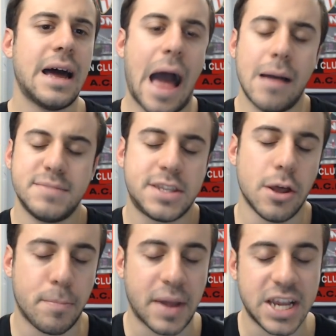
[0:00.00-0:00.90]
I'm
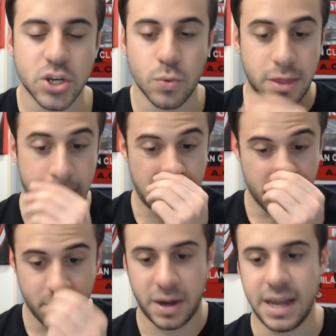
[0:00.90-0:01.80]
still patient with
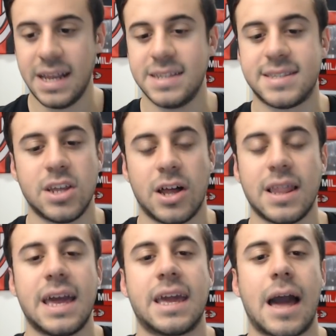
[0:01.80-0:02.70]
him, but it's not
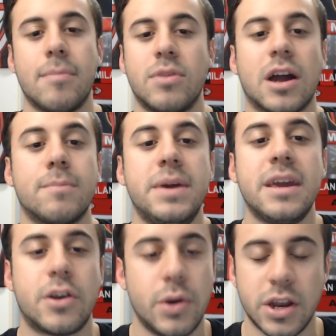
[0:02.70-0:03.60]
like I'm not
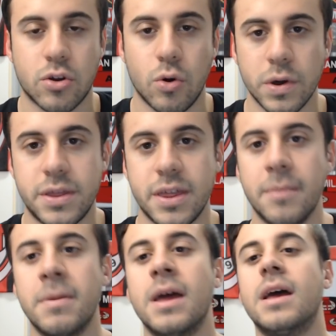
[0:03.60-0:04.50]
being critical with
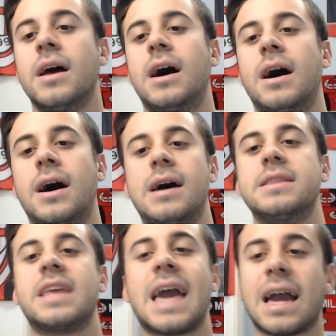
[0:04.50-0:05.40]
him.
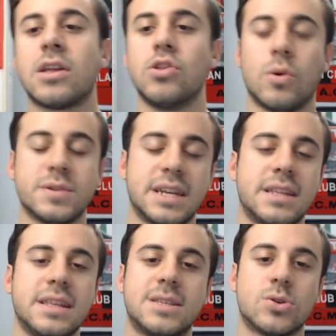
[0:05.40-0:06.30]
Niang knows that
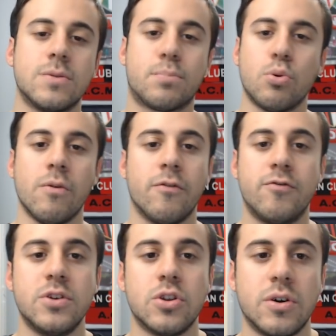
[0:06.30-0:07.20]
he needs to improve.
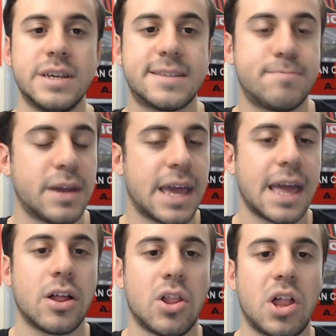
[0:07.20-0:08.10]
You know, he's been
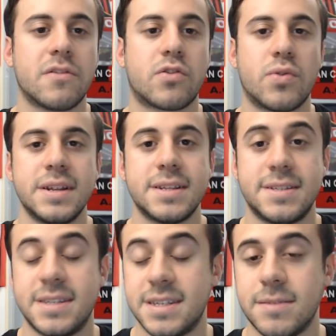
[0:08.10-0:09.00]
getting a lot of
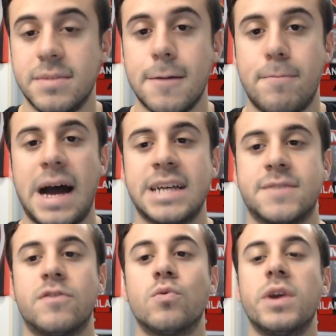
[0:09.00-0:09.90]
criticism in the
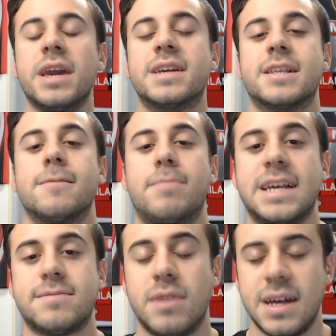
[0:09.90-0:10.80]
past few weeks, in the
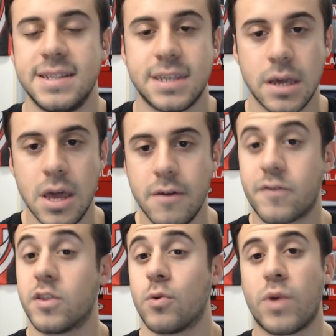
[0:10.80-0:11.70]
past months,
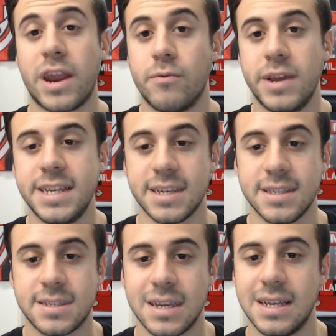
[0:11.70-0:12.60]
for the right
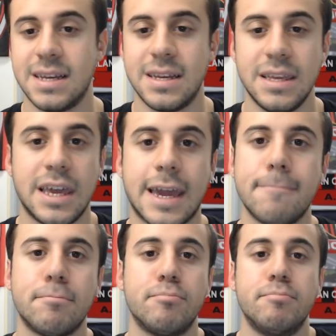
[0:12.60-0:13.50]
reasons. You
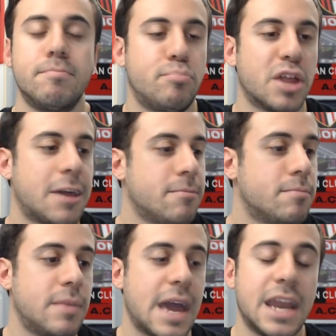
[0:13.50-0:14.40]
can't
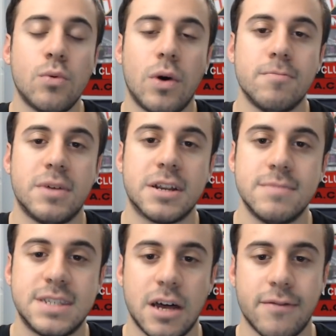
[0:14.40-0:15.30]
blame anyone but
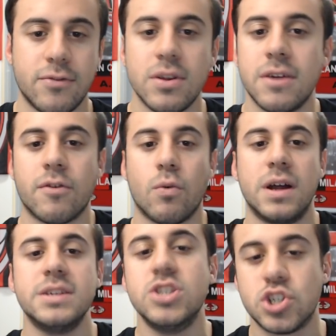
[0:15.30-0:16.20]
himself, really, for
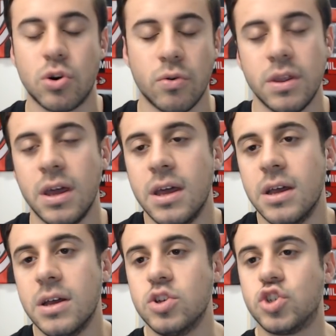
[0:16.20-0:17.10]
what he's shown.
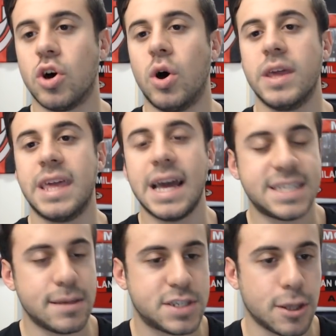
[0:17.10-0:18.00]
So,
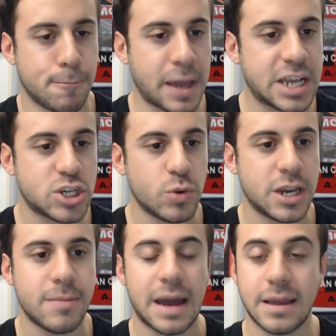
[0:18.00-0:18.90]
yes, I'm still patient with
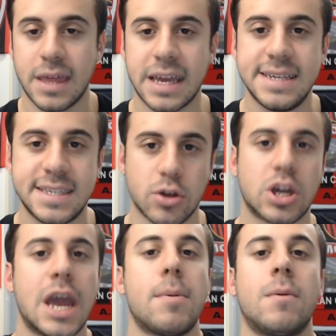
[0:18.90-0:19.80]
him. I think he's still
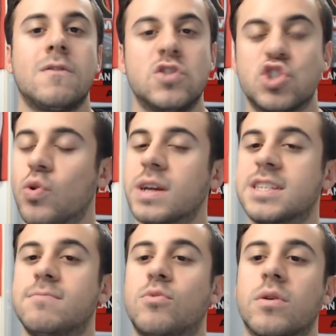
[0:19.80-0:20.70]
capable of showing
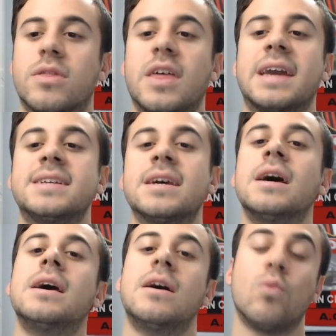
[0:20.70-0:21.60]
some more things.
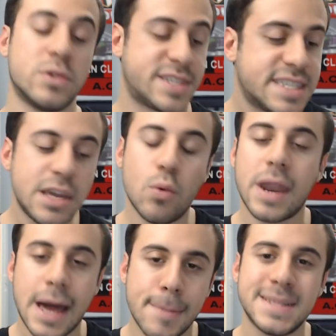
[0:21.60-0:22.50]
We'll see
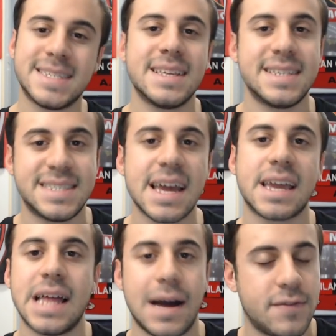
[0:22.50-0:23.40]
what happens in the
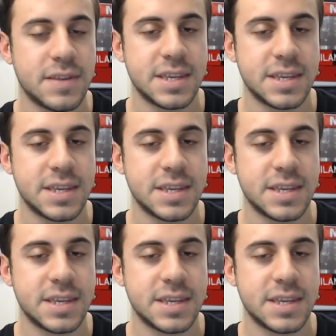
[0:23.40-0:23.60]
second half of the